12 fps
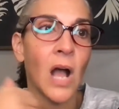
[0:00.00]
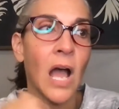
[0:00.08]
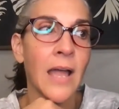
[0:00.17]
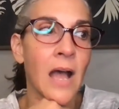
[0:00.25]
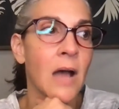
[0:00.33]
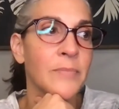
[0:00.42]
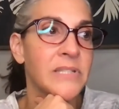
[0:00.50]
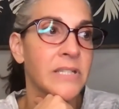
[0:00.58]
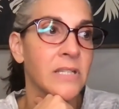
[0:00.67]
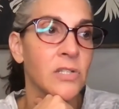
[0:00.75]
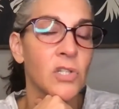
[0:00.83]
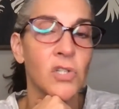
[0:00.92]
I
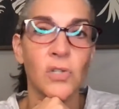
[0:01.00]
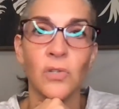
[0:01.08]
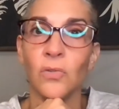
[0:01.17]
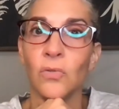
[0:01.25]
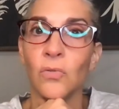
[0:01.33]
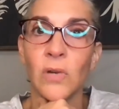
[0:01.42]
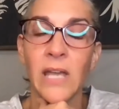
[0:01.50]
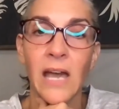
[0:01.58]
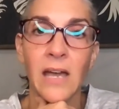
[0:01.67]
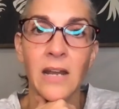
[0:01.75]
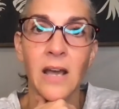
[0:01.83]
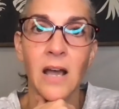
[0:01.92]
opted to
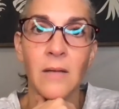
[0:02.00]
get